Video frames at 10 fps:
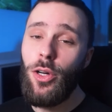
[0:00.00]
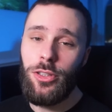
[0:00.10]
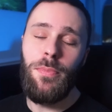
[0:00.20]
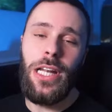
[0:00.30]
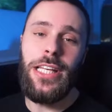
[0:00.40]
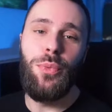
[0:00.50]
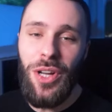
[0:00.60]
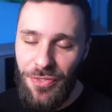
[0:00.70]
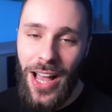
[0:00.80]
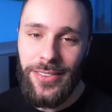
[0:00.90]
ultimately,
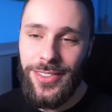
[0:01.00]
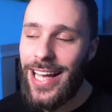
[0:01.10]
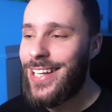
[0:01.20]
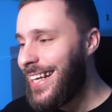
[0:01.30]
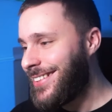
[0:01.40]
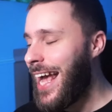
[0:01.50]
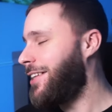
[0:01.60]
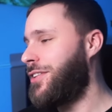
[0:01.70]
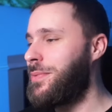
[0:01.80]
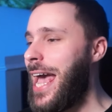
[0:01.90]
with that said, let's get
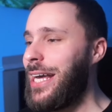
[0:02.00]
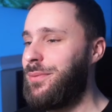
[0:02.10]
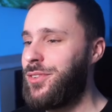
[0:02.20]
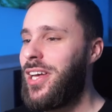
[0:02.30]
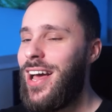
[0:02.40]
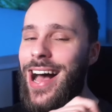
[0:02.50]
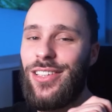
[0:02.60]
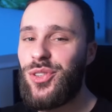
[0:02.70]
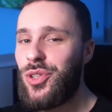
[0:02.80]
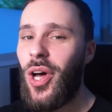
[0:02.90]
in some games
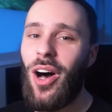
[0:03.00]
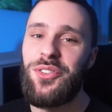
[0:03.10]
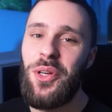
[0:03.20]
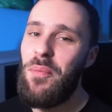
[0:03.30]
and start